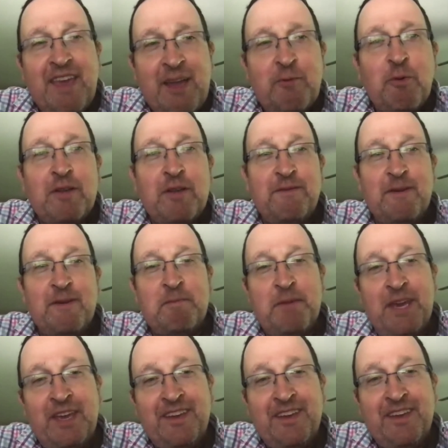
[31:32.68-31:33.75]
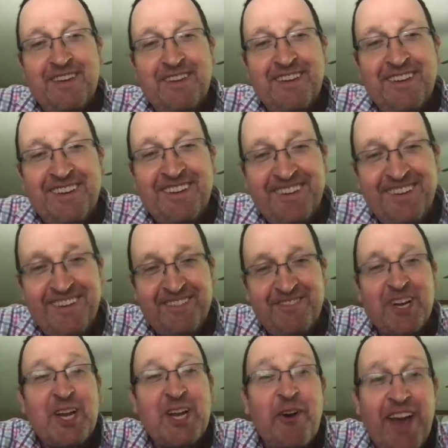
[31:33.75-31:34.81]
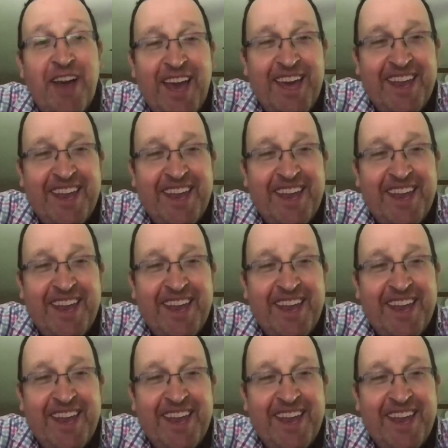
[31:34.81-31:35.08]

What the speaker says: one from me. But go ahead.